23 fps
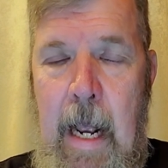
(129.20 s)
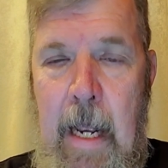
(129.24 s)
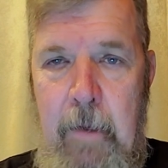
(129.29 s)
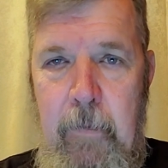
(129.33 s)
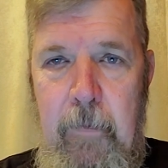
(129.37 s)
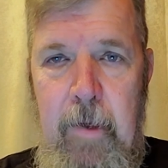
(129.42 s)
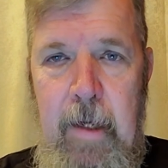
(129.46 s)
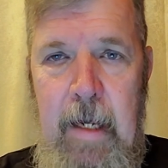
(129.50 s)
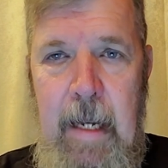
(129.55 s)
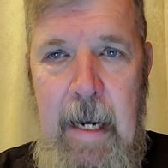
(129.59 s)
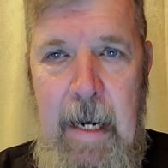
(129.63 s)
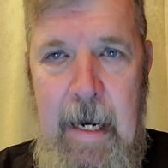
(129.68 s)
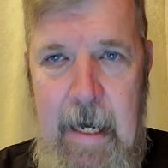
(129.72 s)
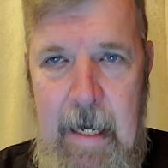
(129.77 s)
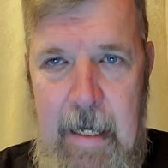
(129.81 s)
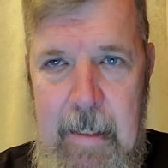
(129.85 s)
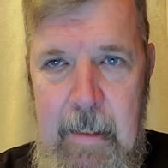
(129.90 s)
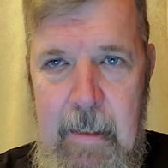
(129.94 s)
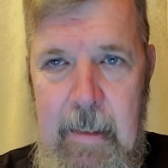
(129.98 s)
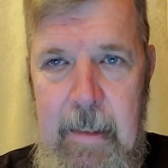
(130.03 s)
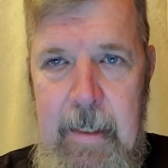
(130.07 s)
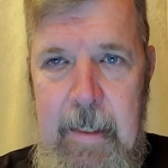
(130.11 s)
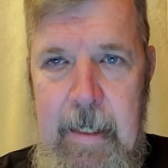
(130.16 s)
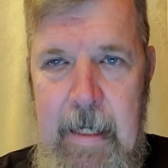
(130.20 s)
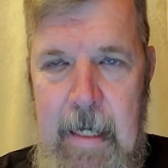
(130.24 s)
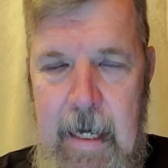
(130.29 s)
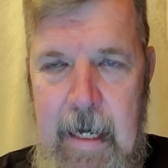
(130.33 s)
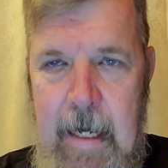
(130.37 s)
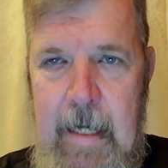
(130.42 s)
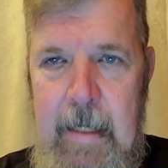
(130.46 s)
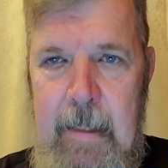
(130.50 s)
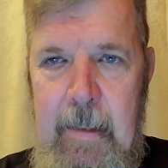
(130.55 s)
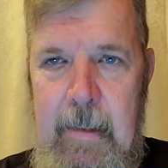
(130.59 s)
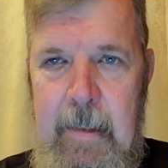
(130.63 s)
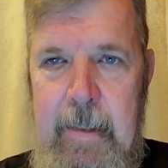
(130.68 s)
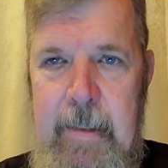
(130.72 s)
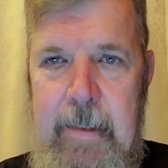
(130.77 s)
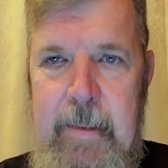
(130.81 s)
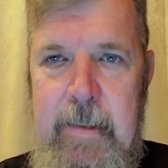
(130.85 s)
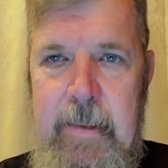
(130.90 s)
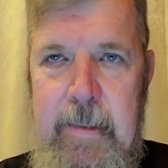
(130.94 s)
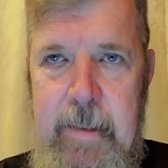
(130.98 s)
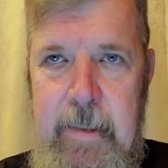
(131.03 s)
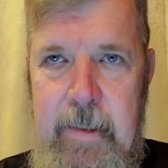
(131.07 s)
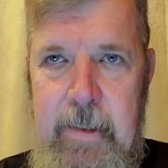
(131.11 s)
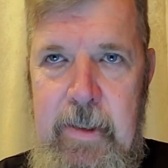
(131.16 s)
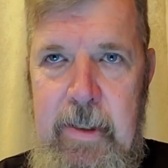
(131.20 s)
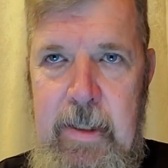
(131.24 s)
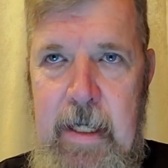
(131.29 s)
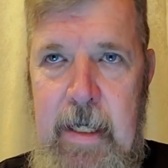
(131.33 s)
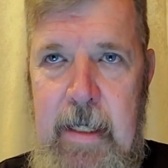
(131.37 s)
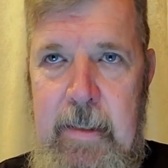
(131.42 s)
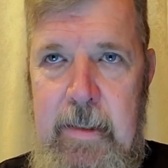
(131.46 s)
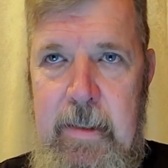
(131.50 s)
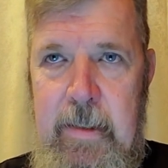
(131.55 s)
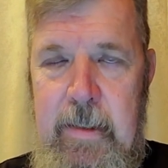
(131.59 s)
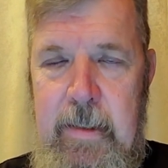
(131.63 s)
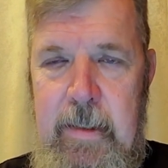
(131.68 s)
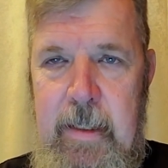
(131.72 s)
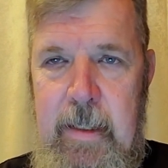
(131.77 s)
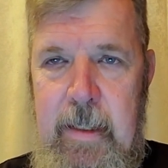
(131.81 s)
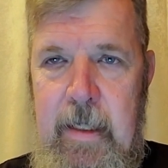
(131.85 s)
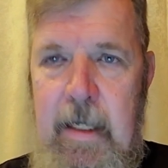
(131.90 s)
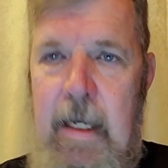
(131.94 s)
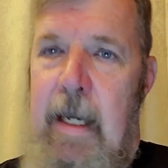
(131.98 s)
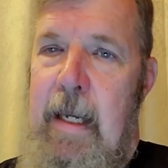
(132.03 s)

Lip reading: I would highly, highly suggest,